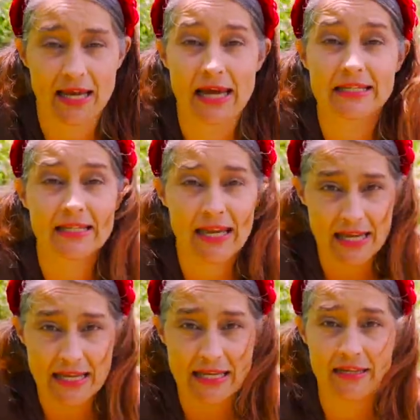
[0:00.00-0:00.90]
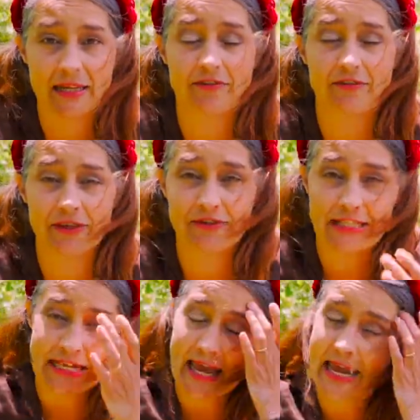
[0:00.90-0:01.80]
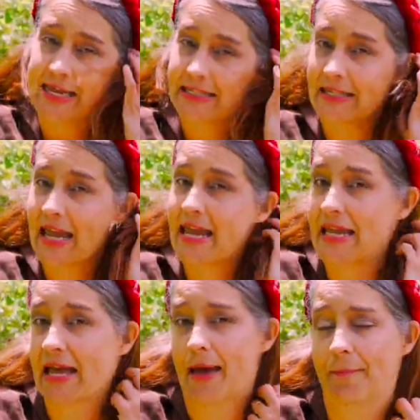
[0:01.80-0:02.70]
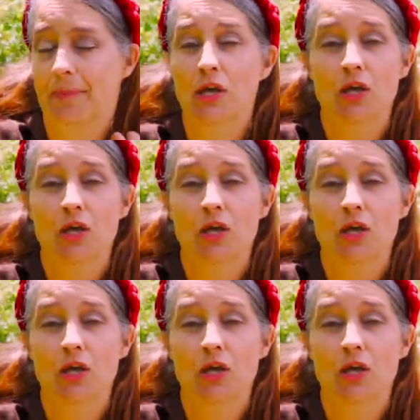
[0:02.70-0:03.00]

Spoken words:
at 10:58 a.m.